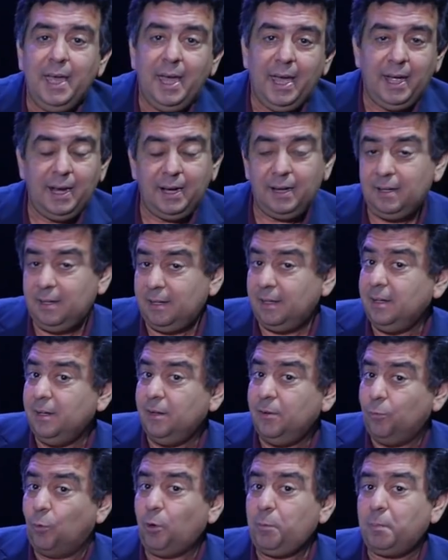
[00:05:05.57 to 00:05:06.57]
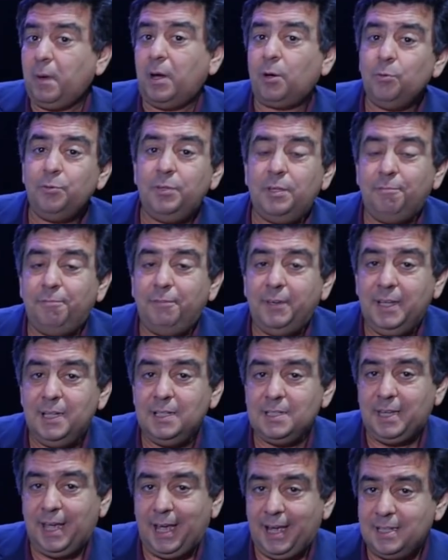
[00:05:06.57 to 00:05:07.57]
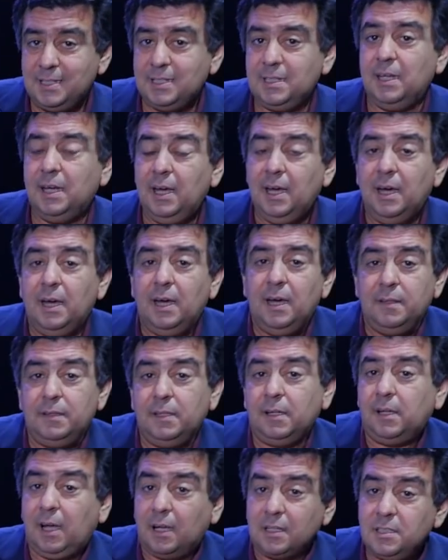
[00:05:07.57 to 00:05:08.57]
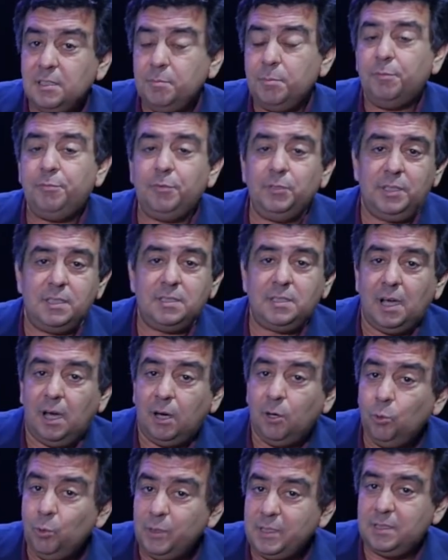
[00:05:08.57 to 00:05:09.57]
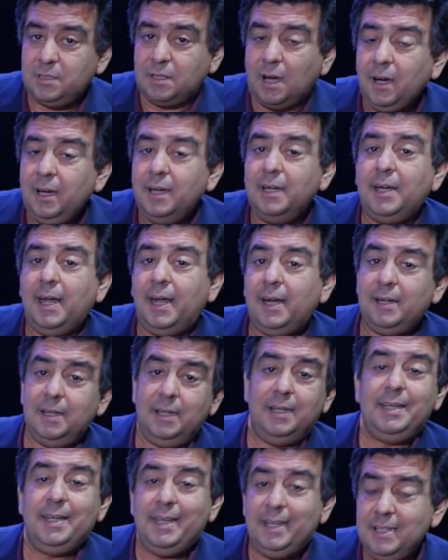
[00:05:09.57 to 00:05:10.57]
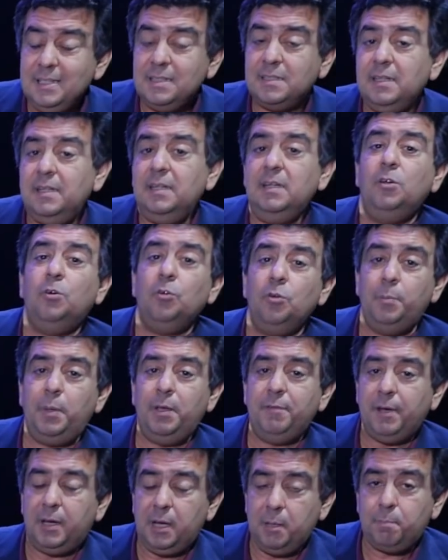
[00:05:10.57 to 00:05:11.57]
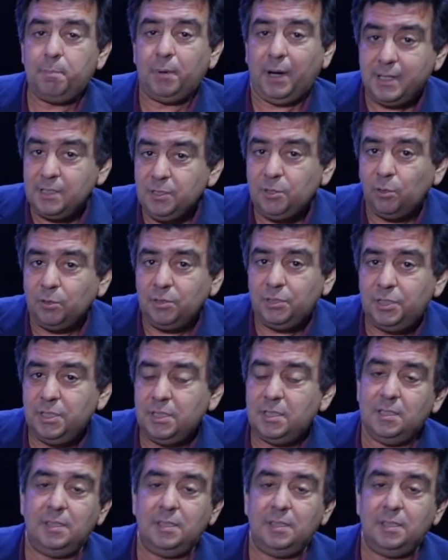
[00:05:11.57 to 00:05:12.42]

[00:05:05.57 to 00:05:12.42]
And what Maruti feels as the customer for this car who it's targeted at isn't going to be very price conscious.